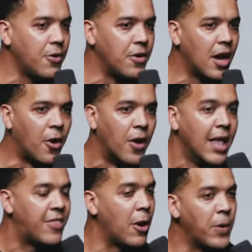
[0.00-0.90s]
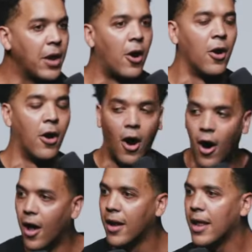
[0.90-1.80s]
you know that we are
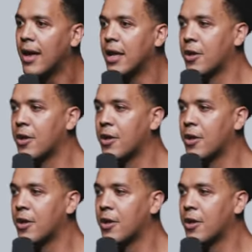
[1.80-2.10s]
all